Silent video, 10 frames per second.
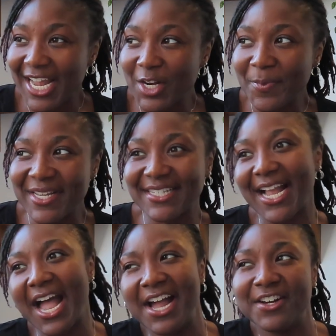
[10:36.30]
item is
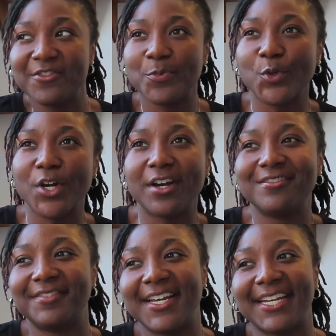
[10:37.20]
kind of more
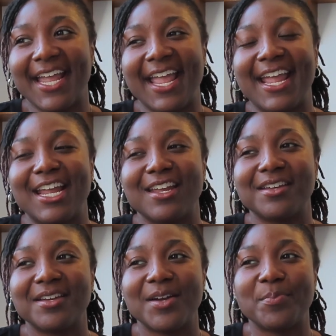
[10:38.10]
of like
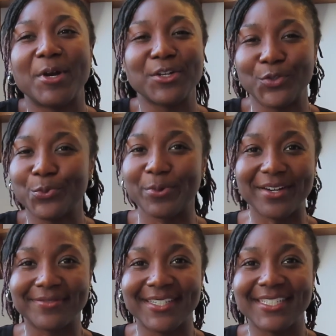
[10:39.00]
a personal
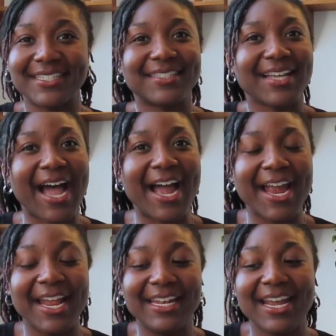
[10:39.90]
preference.
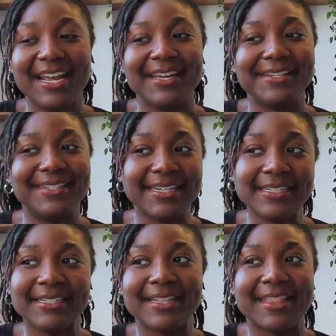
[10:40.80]
I
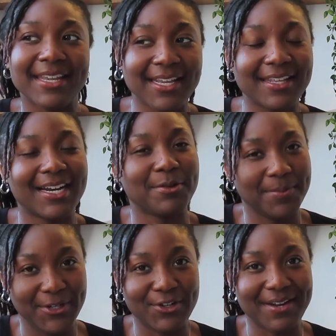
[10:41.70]
didn't think that I
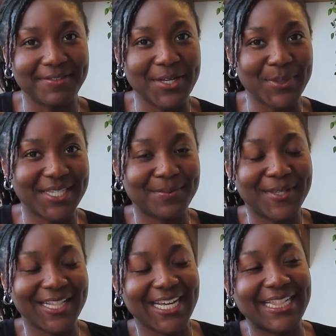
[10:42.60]
would be traveling with
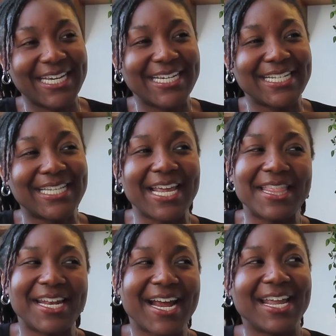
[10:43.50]
something like this,
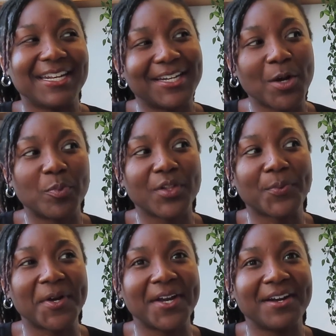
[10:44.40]
and then I ended up with
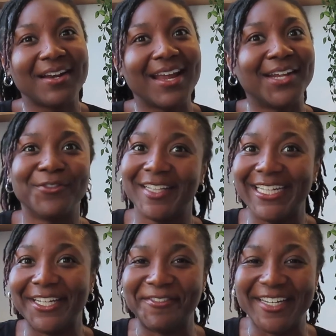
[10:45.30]
one and really
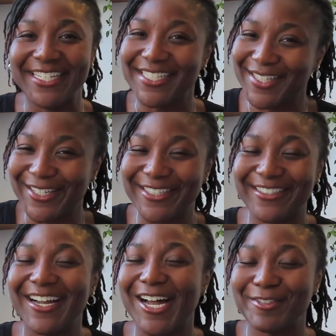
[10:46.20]
loved it.
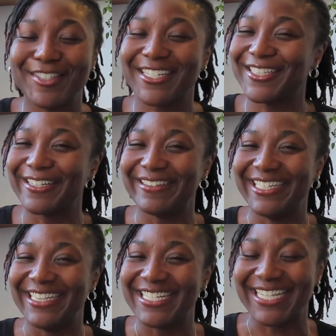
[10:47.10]
So I'm just gonna throw it
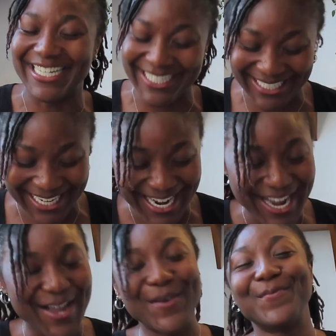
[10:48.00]
in this list.
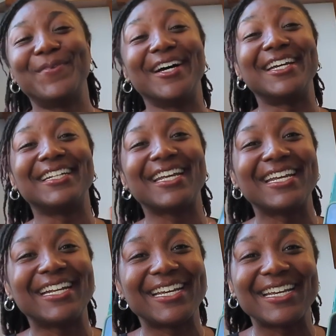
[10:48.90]
But
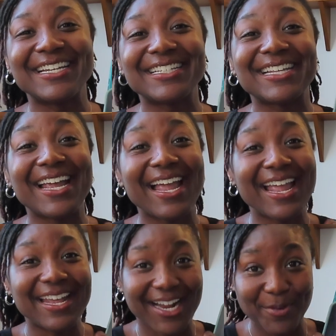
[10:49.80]
it is
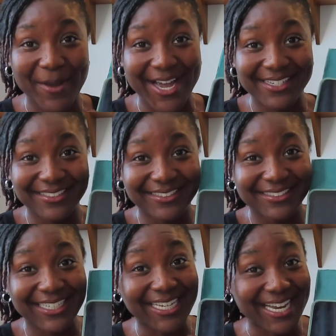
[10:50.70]
an iPad.
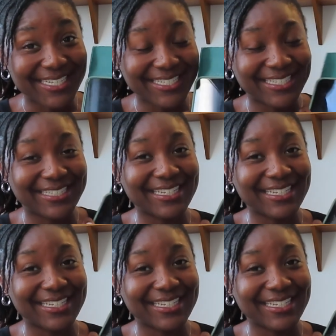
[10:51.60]
Yes,